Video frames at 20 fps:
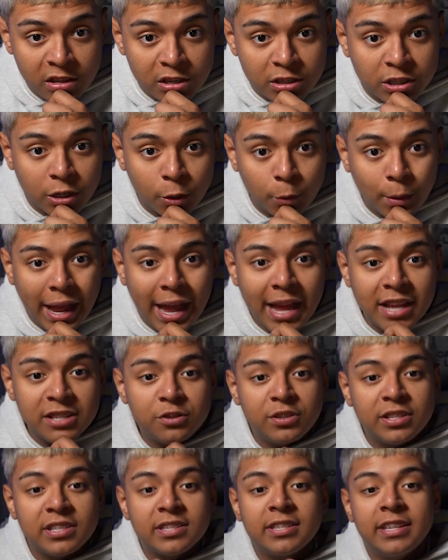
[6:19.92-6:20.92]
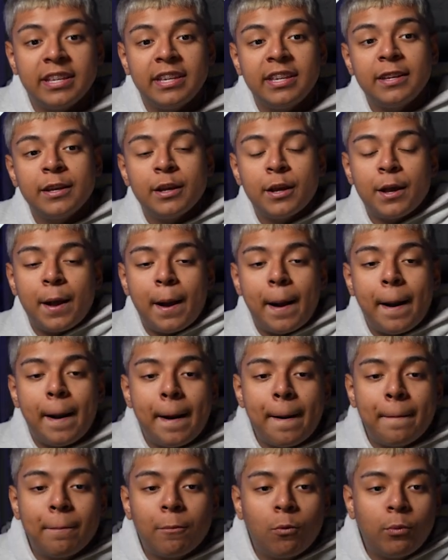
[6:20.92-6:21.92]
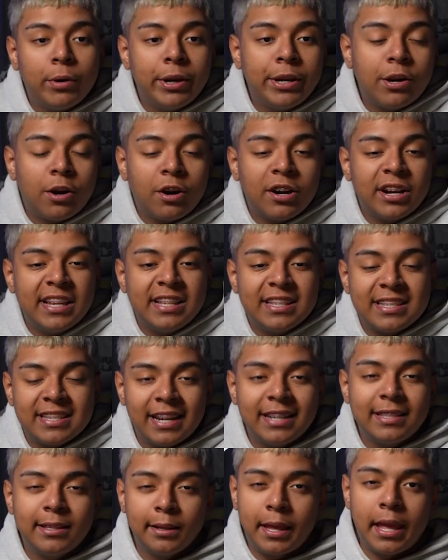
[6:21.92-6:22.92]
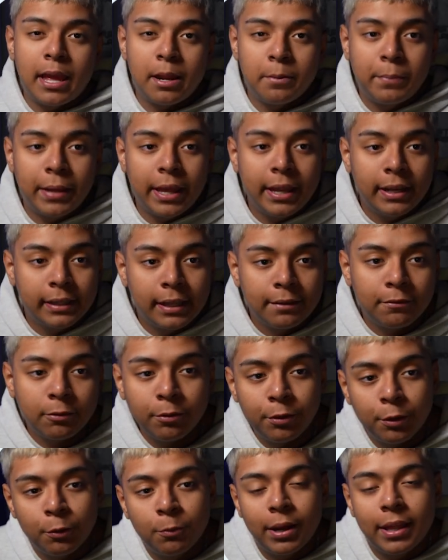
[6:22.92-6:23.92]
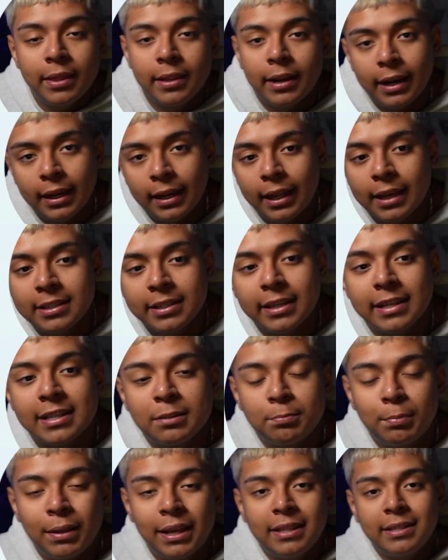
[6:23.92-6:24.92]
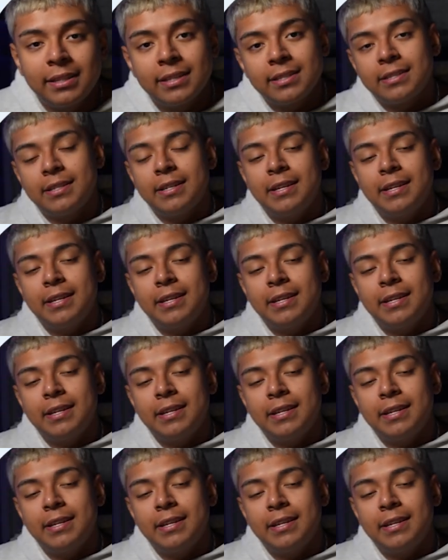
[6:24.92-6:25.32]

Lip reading: So as you can see, we are inside the campaign level. The way that I like to explain this